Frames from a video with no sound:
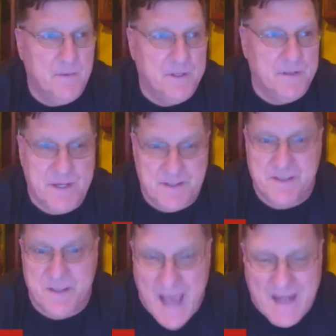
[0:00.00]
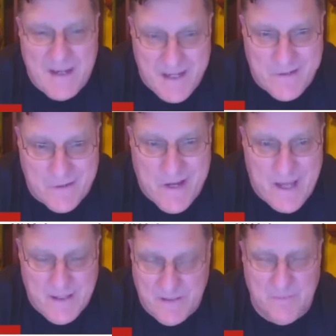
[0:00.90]
which means it's not an
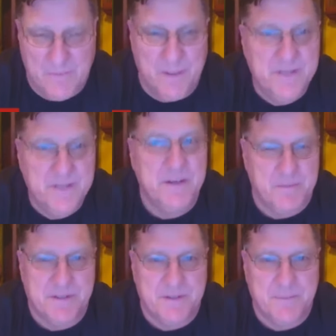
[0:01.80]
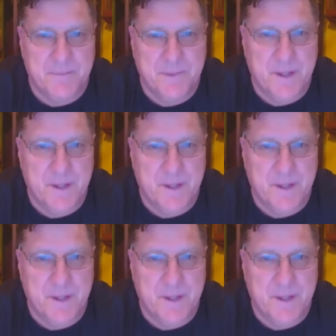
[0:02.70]
intercontinental ballistic missile.